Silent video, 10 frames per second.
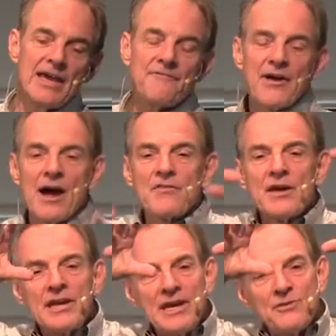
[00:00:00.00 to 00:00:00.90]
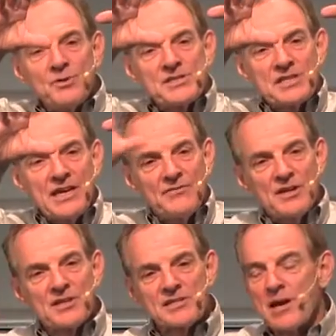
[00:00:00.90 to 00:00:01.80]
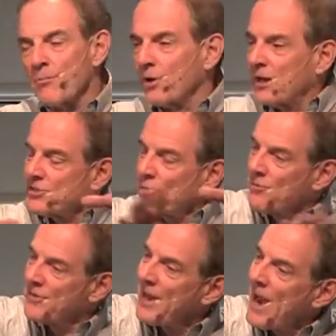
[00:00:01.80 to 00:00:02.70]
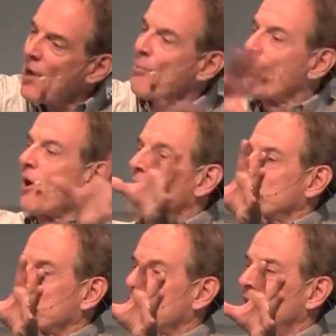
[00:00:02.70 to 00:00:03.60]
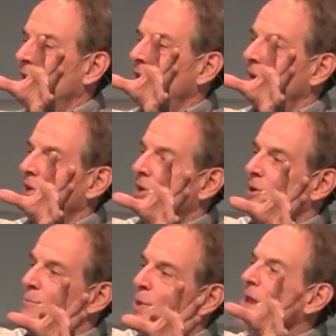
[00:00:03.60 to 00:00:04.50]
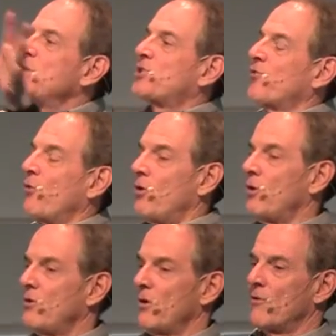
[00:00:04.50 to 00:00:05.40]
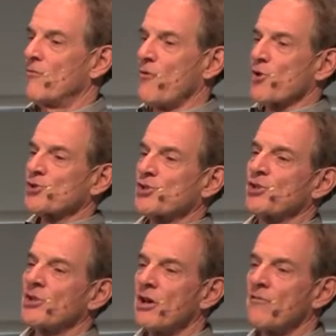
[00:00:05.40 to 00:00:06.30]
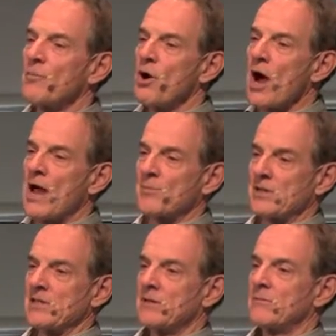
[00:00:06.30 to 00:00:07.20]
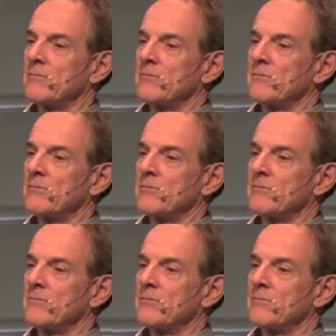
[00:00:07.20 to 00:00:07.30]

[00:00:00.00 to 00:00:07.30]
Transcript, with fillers: He found that he had received in his upbringing sort of an airbrushed, peaceful version of Muhammad.